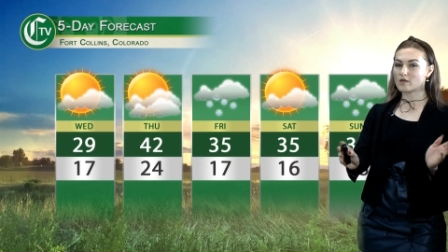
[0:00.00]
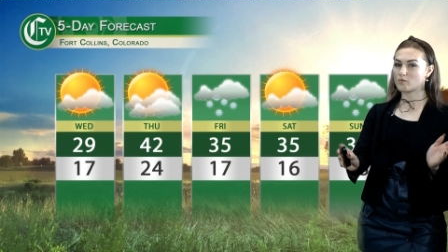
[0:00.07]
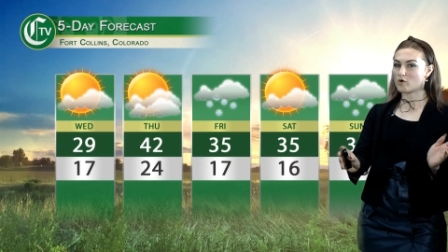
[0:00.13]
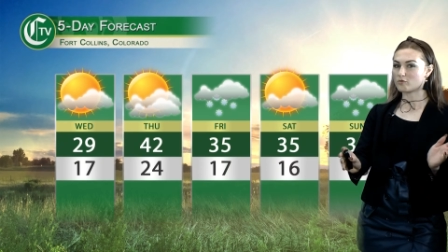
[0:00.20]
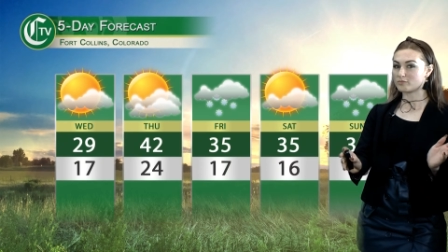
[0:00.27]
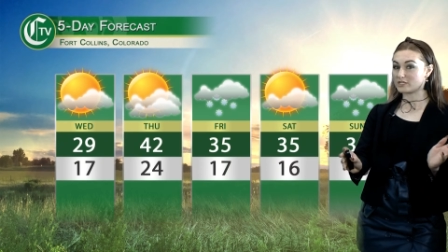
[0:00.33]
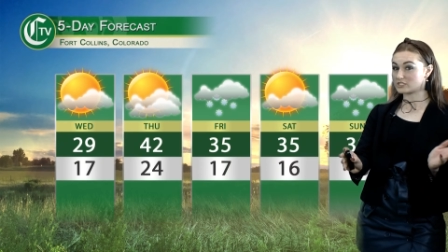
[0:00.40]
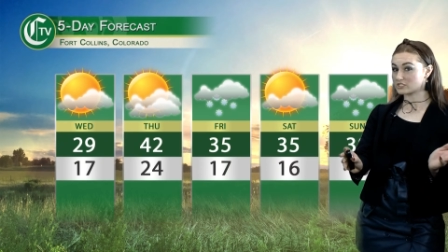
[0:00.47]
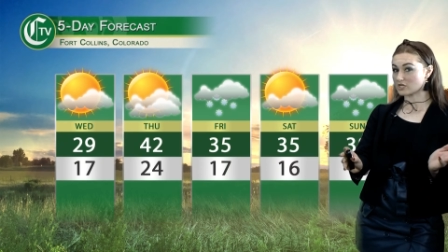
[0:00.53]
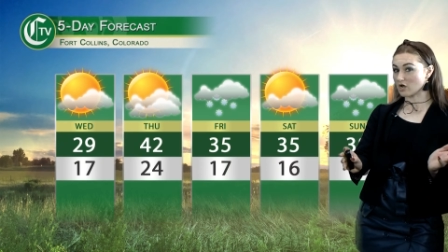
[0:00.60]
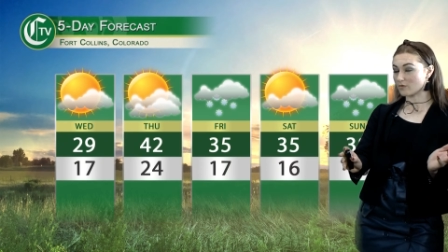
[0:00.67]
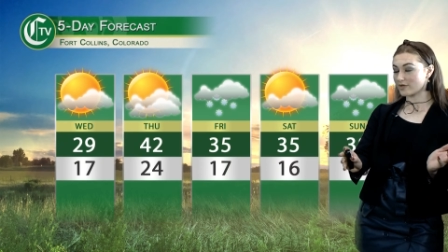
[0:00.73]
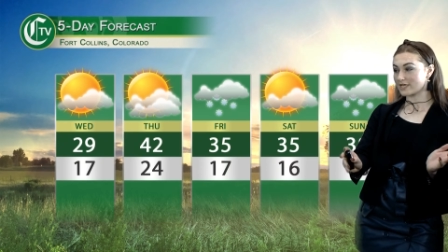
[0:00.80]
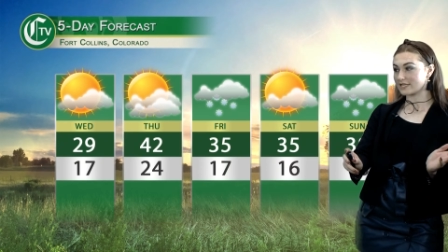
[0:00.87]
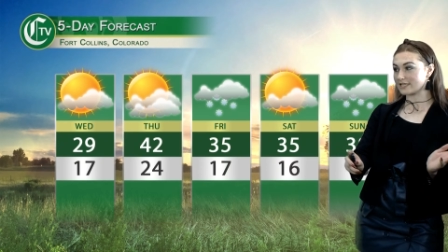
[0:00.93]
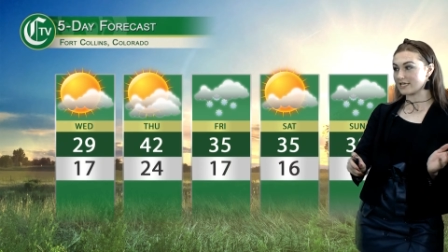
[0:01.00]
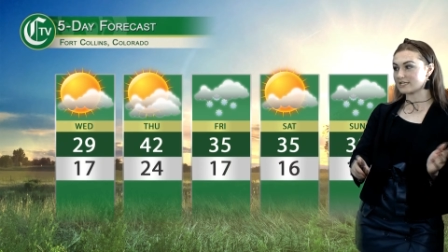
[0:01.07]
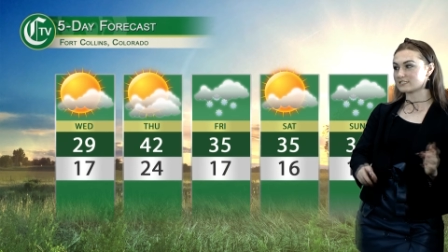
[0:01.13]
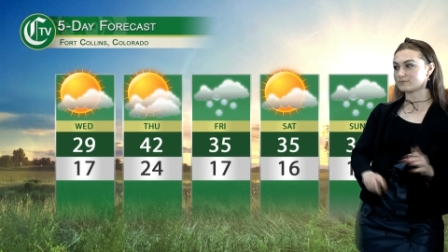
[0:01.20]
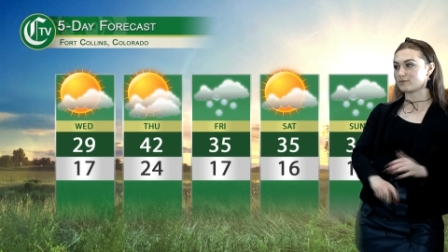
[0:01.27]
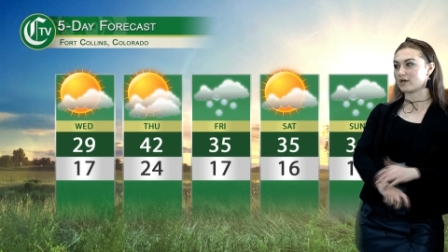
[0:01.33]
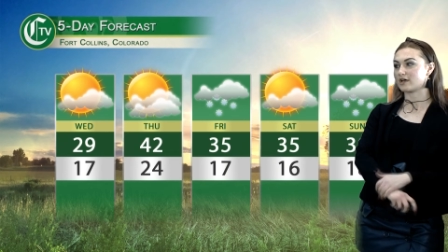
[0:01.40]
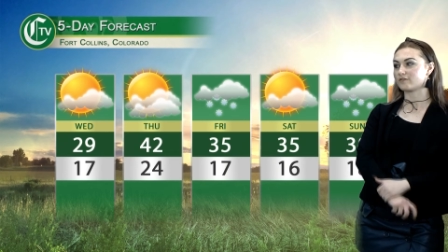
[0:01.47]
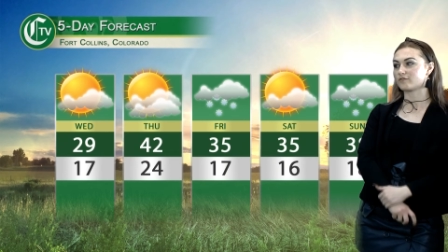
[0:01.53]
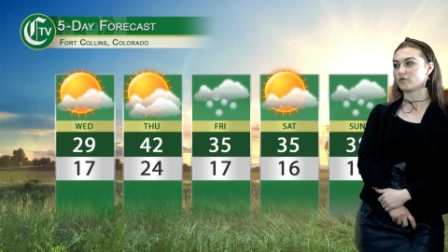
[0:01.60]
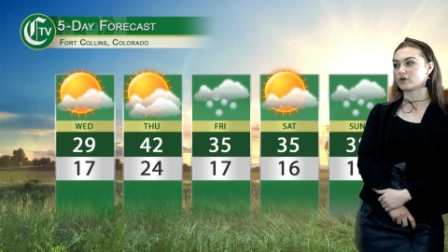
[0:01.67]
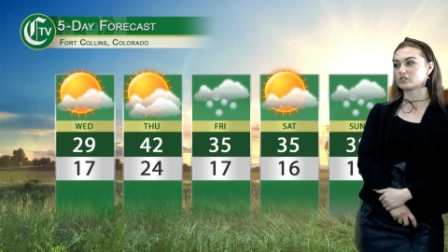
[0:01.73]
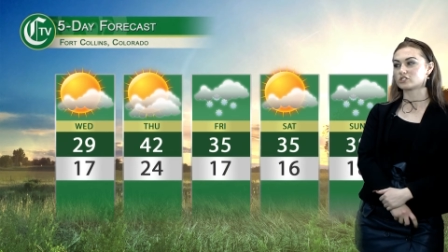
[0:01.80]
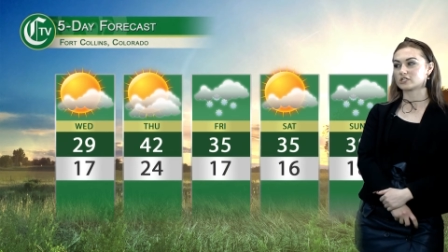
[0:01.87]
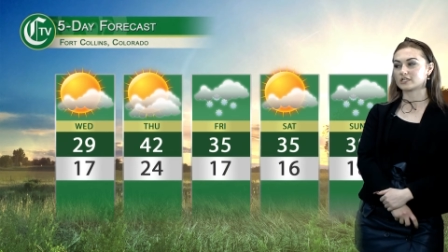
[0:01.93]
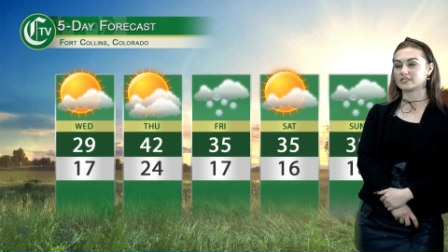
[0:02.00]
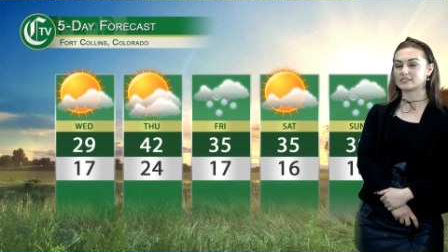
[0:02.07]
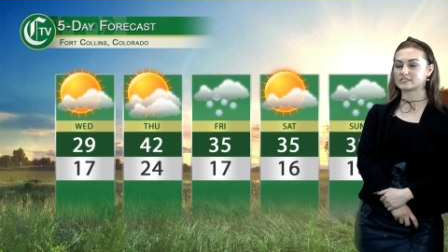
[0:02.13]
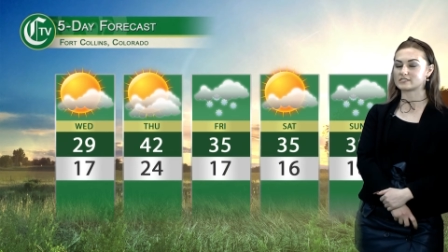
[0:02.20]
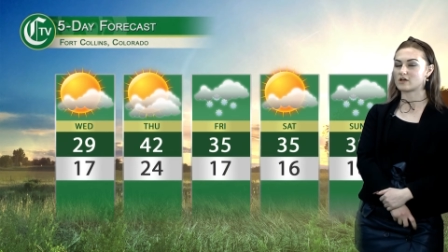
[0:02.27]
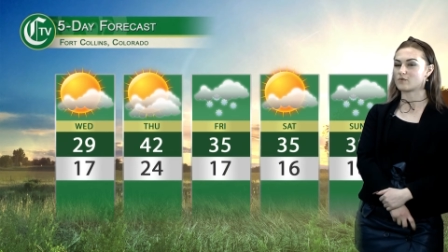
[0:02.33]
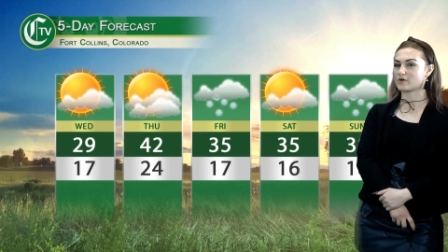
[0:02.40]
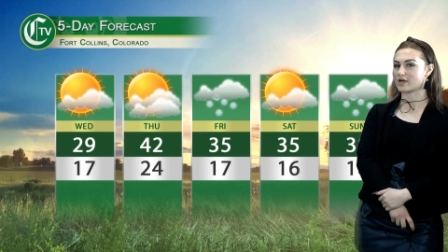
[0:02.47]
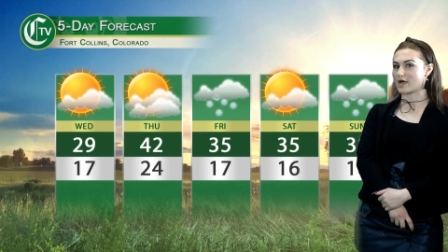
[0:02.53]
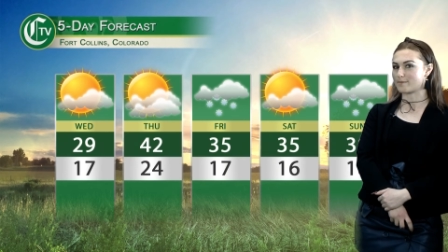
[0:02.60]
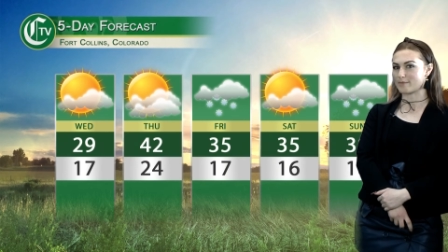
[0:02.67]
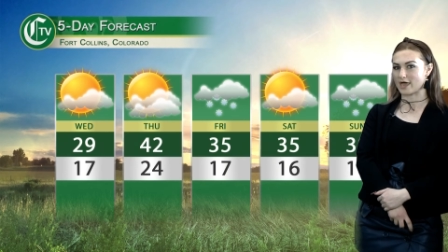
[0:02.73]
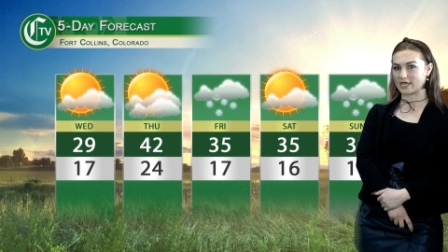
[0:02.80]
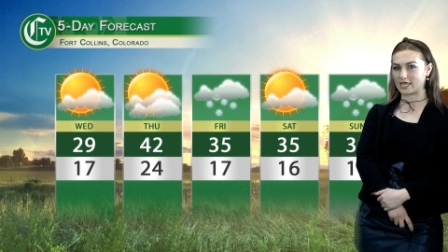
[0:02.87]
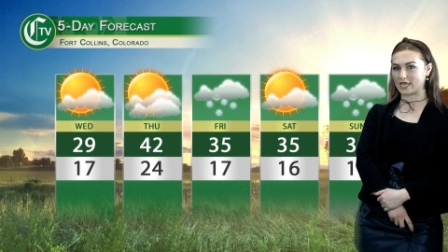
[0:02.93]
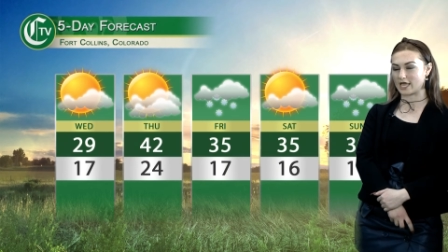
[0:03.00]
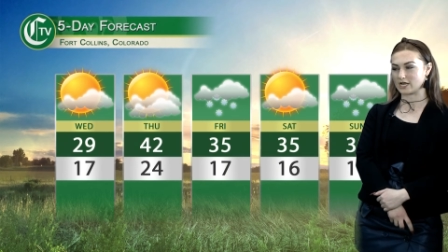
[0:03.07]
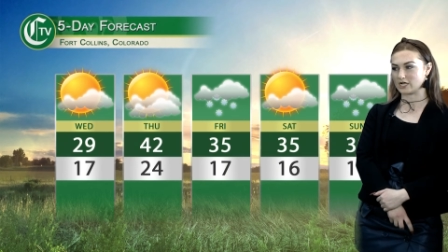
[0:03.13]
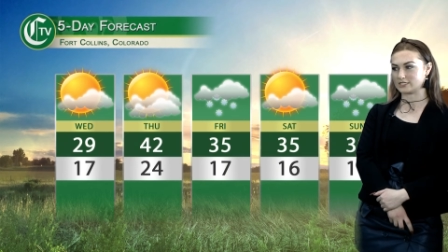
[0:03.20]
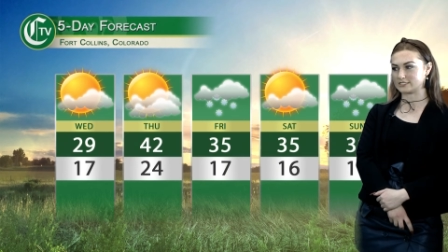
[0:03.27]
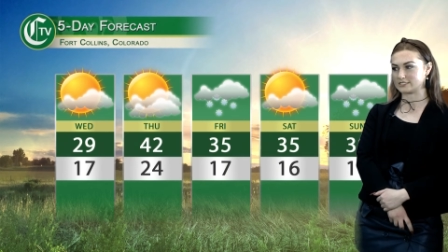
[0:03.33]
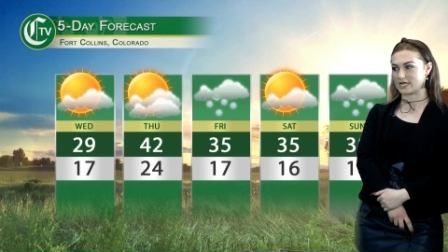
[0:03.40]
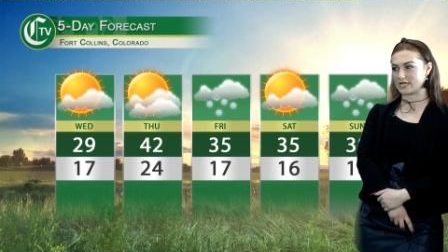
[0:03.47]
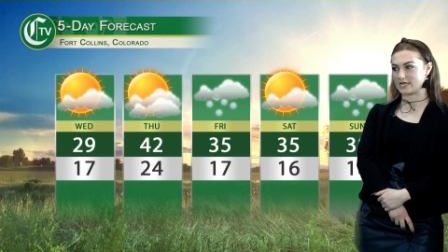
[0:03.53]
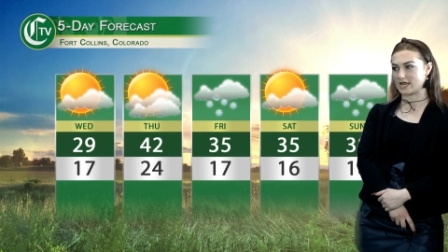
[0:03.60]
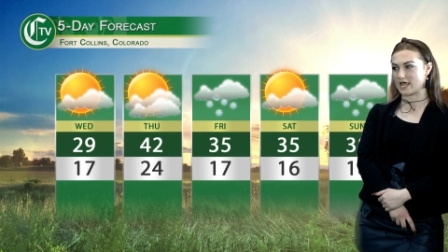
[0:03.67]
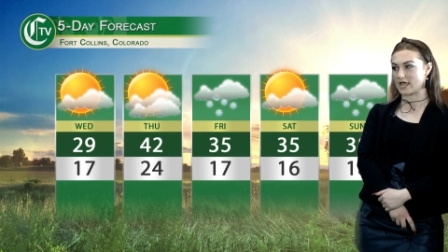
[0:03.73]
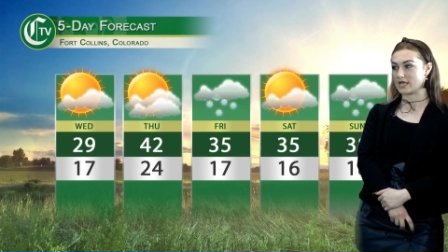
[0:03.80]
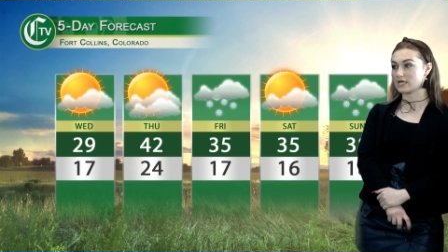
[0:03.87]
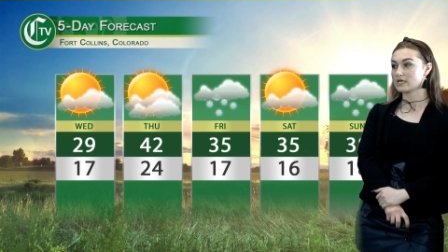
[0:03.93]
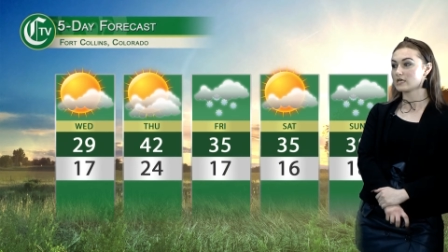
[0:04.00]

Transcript: Won't be snowy at least, but unfortunately the snow will come back again on Sunday.